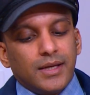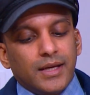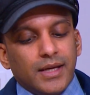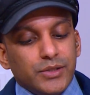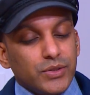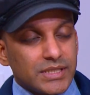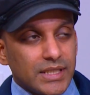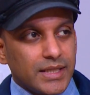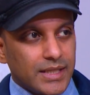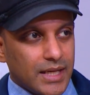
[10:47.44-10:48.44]
And you can see
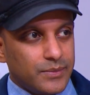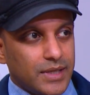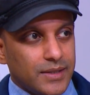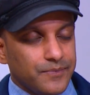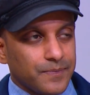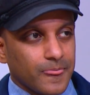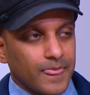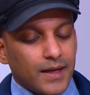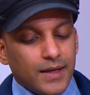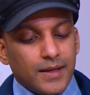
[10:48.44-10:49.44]
that in Emma,
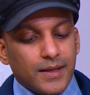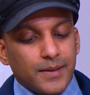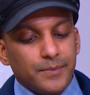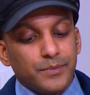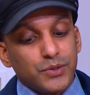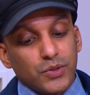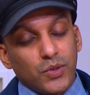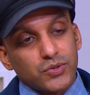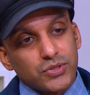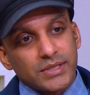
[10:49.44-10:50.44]
but you can
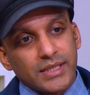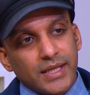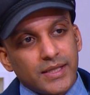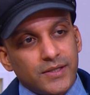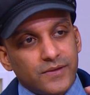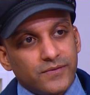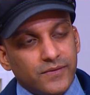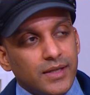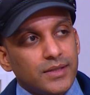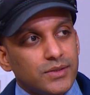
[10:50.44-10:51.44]
also see that in her
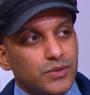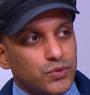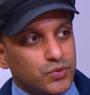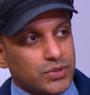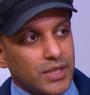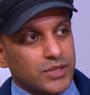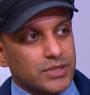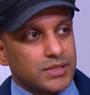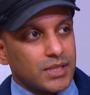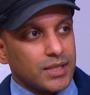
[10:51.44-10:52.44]
friend, who's kind of
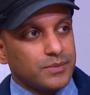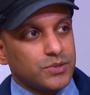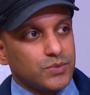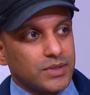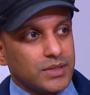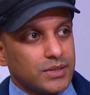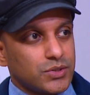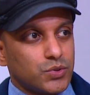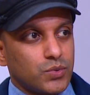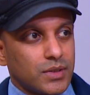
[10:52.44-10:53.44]
stuck between
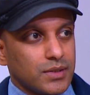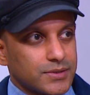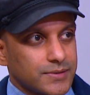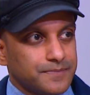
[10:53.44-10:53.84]
two worlds.